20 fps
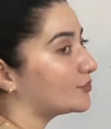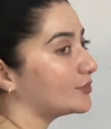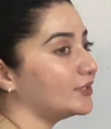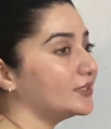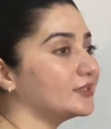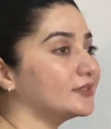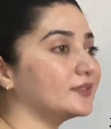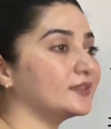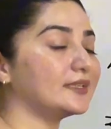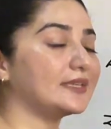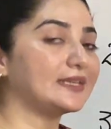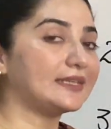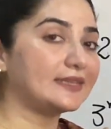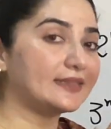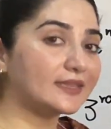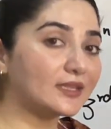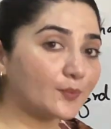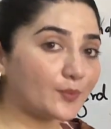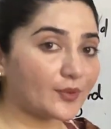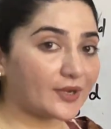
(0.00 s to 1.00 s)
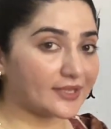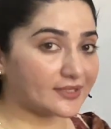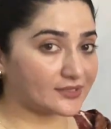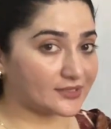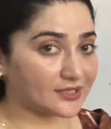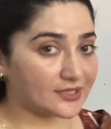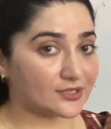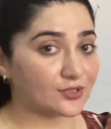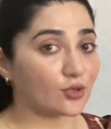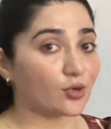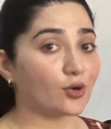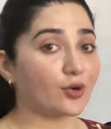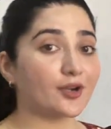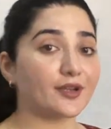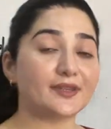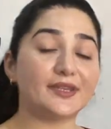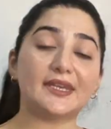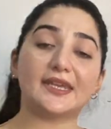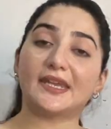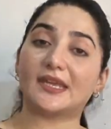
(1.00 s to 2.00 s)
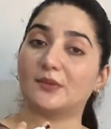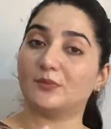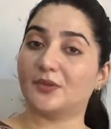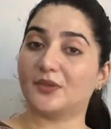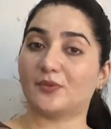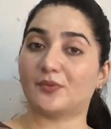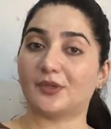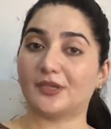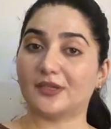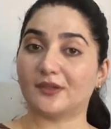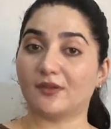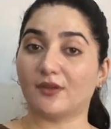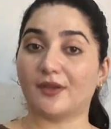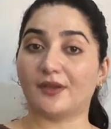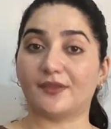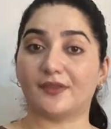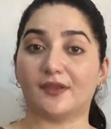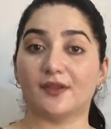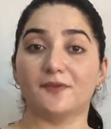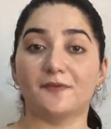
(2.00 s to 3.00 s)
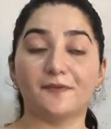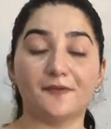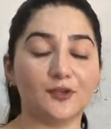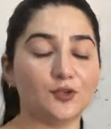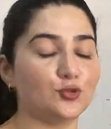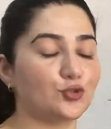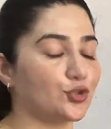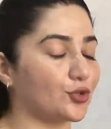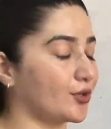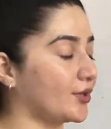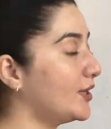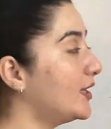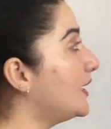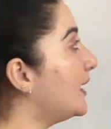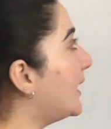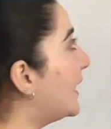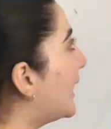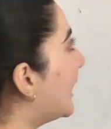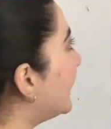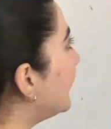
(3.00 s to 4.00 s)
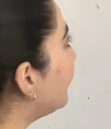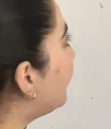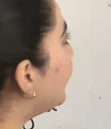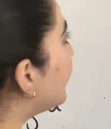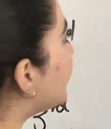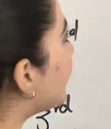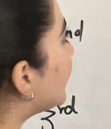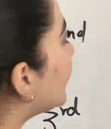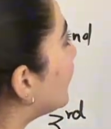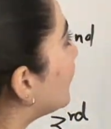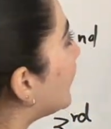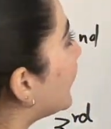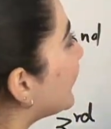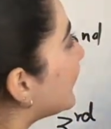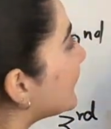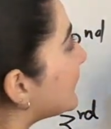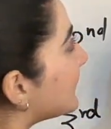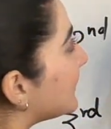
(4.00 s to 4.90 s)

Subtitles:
real in the present or they can be real in the future. And if we take a look at the